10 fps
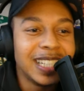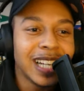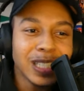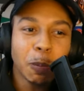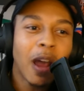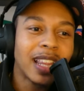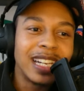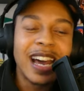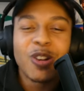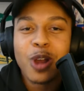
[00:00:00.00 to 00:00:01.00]
And it's
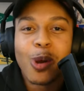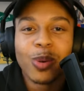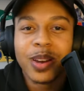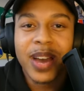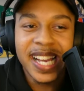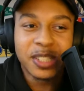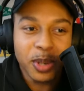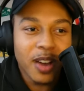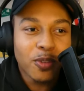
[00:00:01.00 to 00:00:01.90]
probably no real hatred.